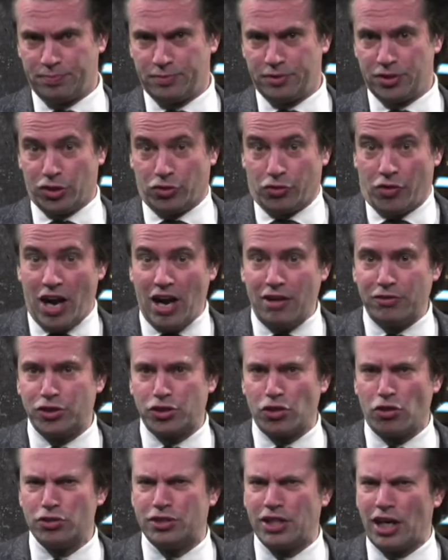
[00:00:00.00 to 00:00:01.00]
The graph
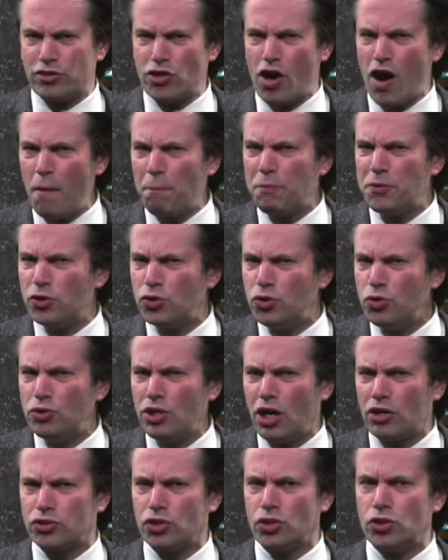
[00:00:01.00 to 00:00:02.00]
shows that up to
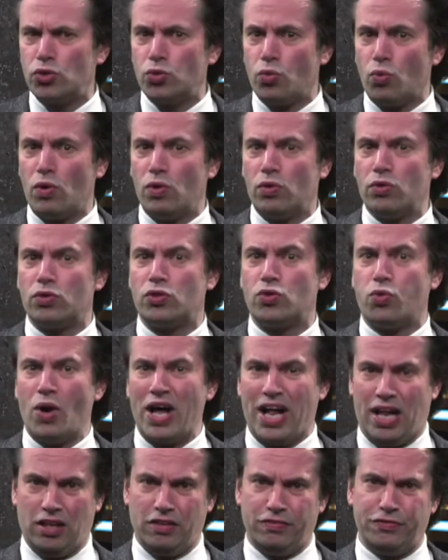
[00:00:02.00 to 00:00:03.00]

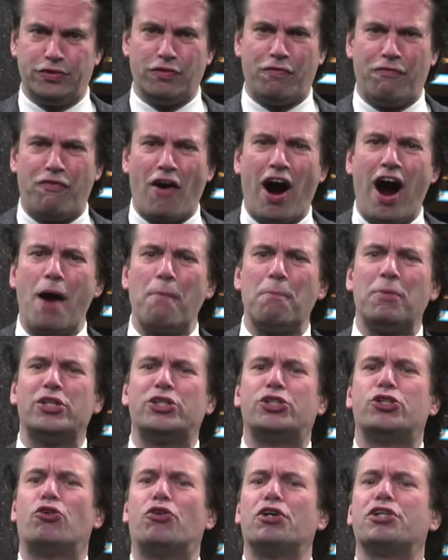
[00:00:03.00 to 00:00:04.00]
2012, the far
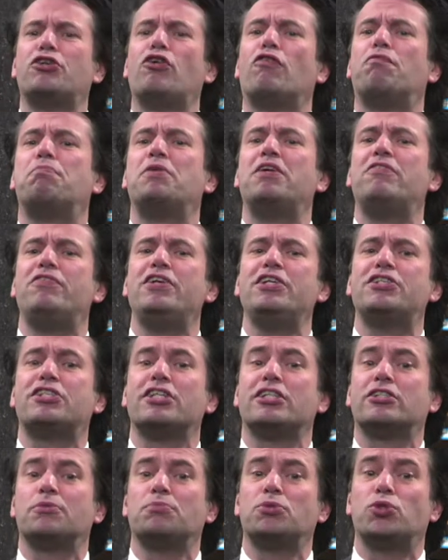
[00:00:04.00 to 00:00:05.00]
majority of PV
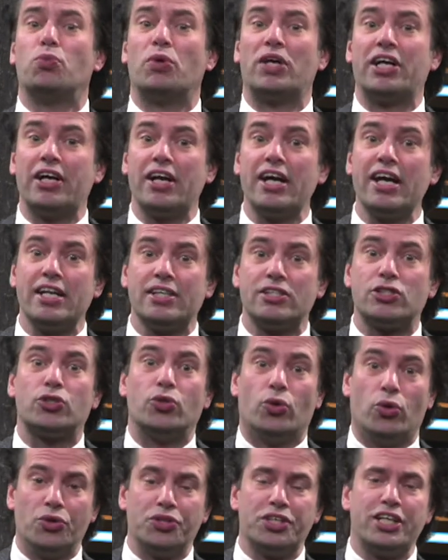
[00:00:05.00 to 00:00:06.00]
systems were
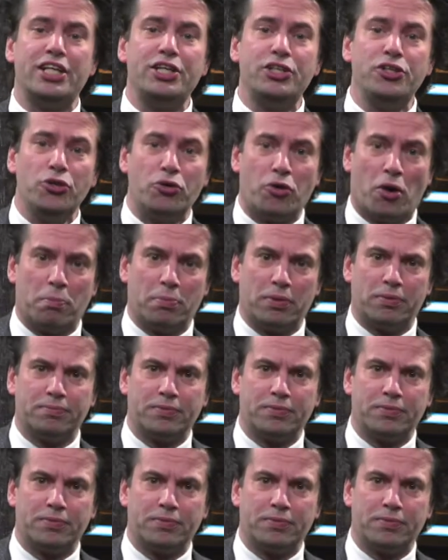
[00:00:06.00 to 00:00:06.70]
installed in Europe.